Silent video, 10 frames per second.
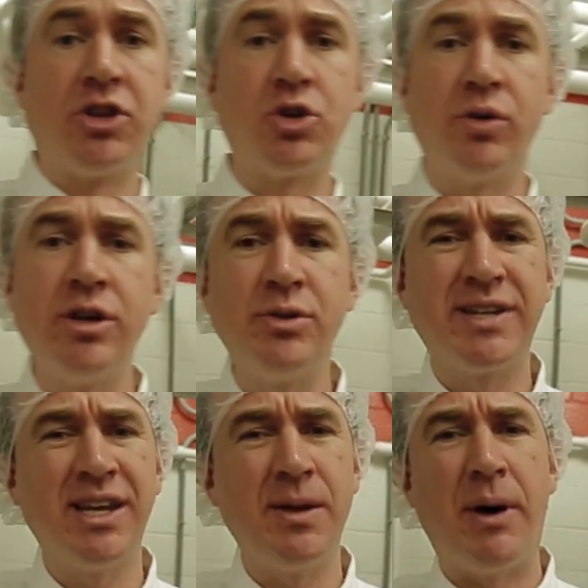to
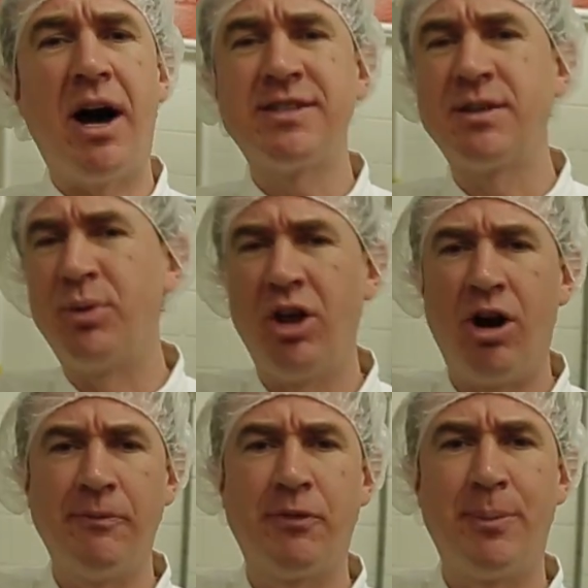reduce any possible
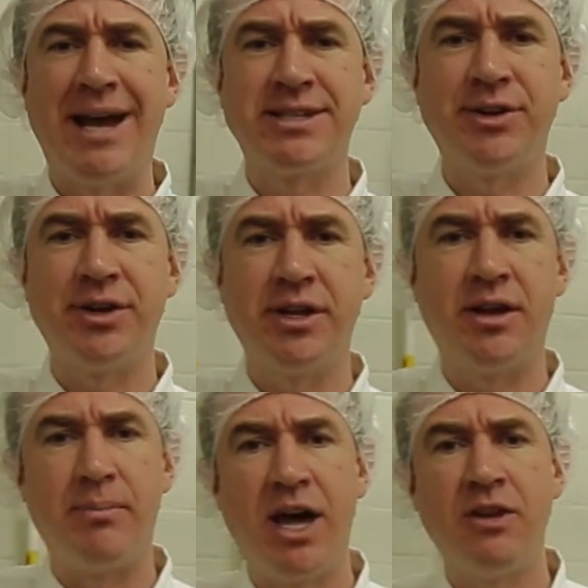harmful bacteria
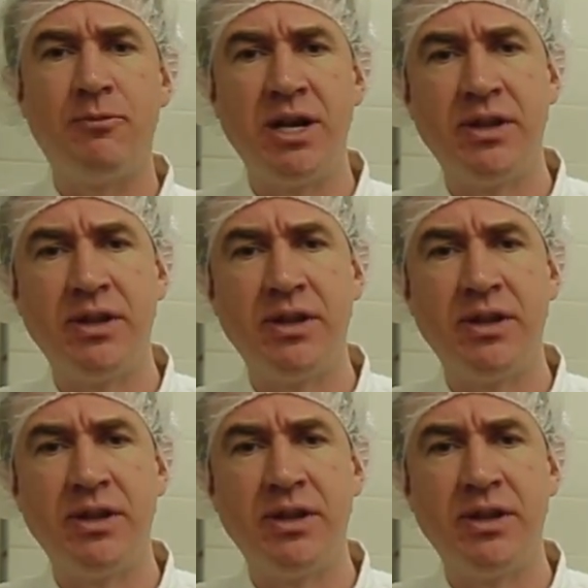that might have been